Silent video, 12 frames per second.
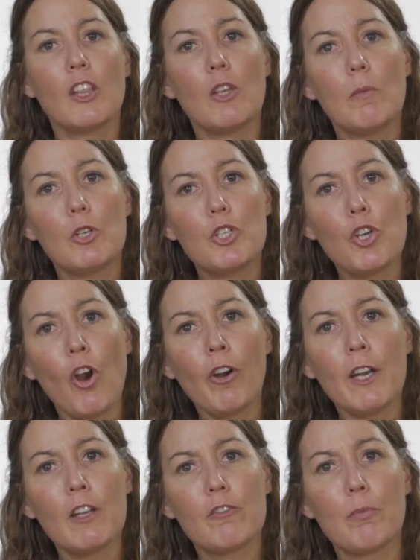The
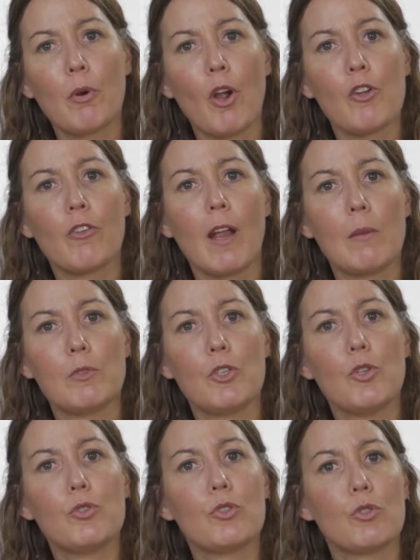majority of programs
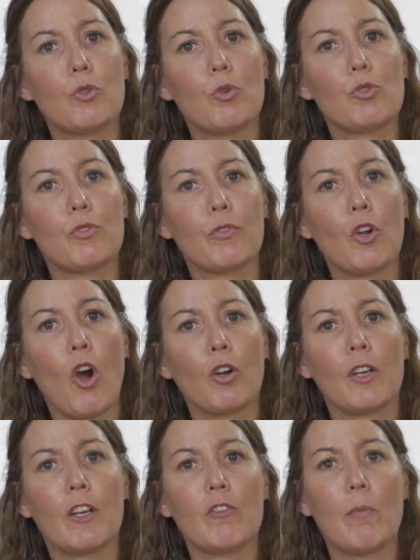use the tools of
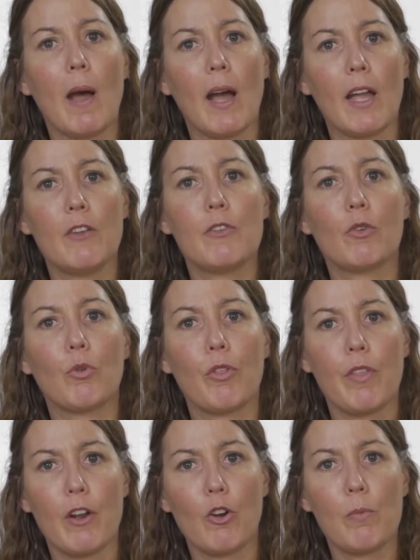cognitive behavioural
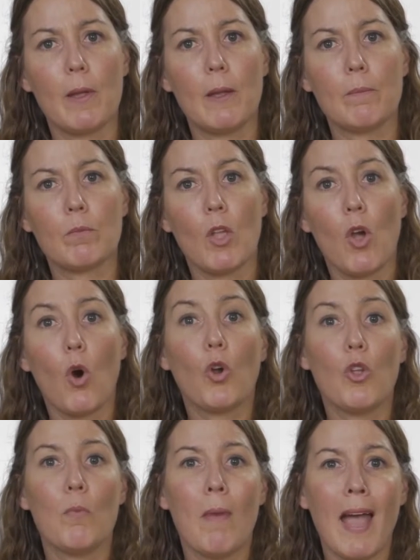therapy, or
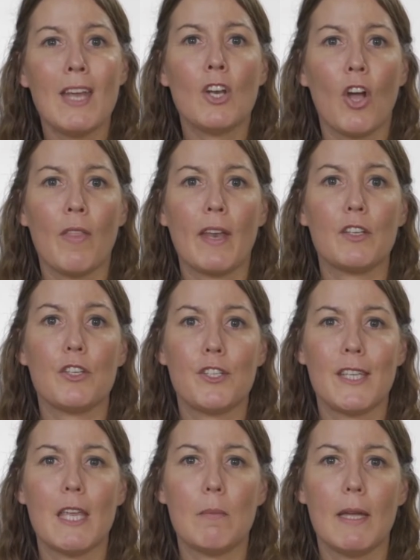you may know that as
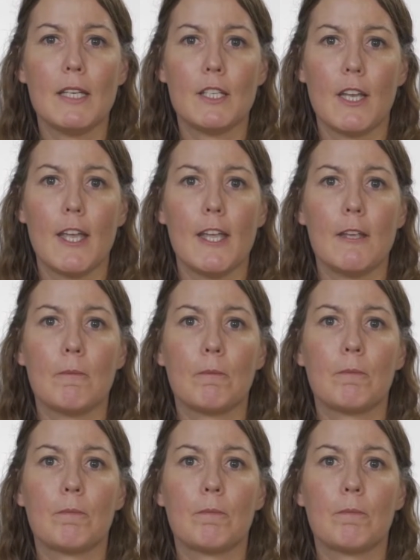CBT.